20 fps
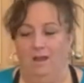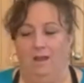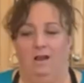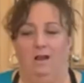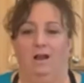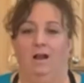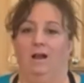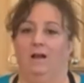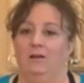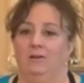
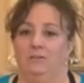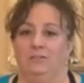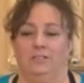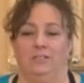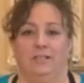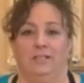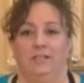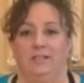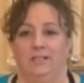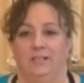Oh,
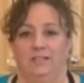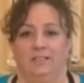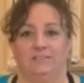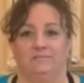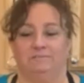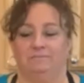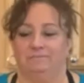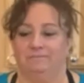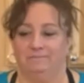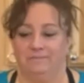you
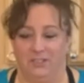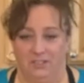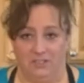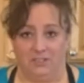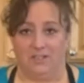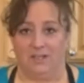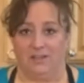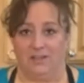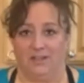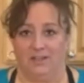know, there's
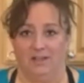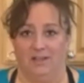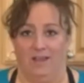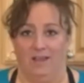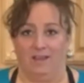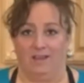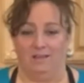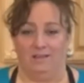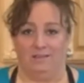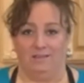nothing
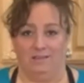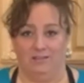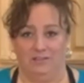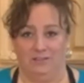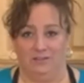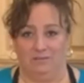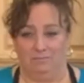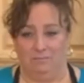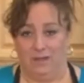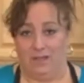like
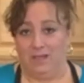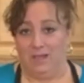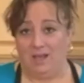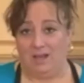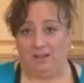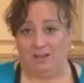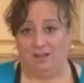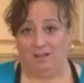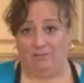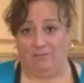good
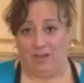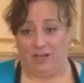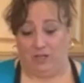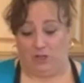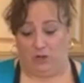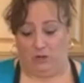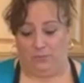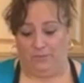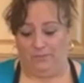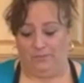bicchiere di
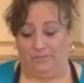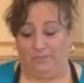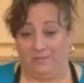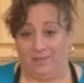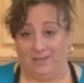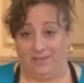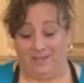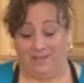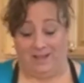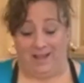vino,
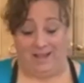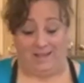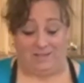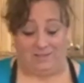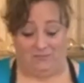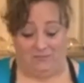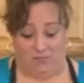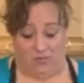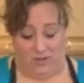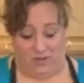nice glass
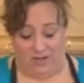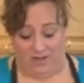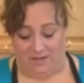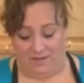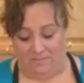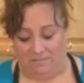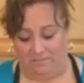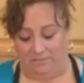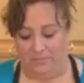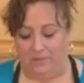of
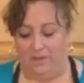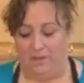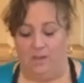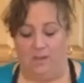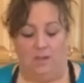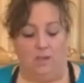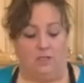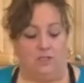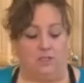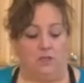wine.
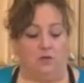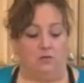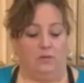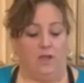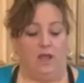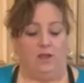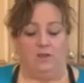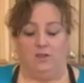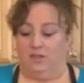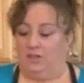So
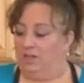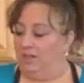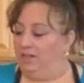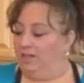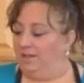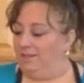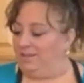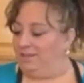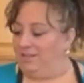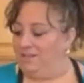now you're gonna
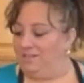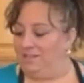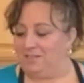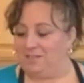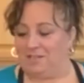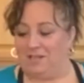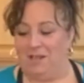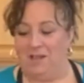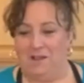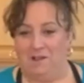let
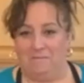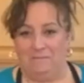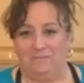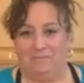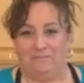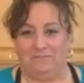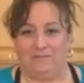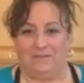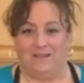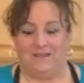this
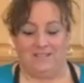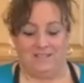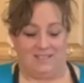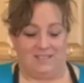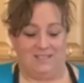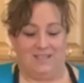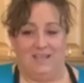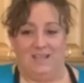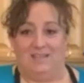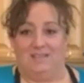
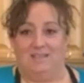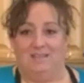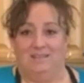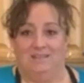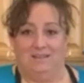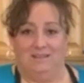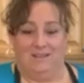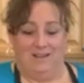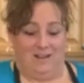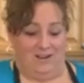sit
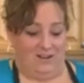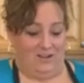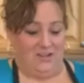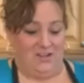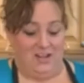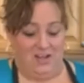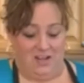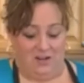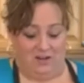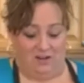on
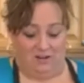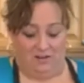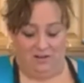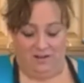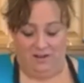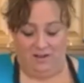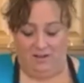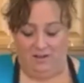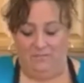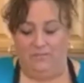
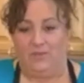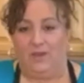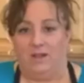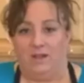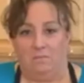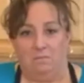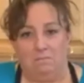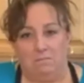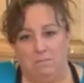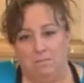here at
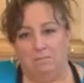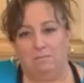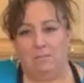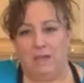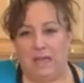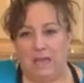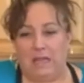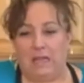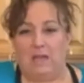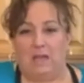a
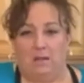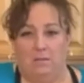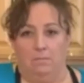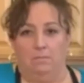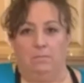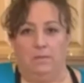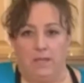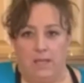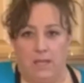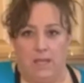
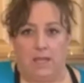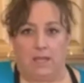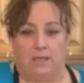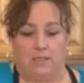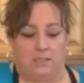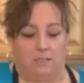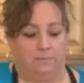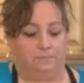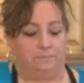medium heat.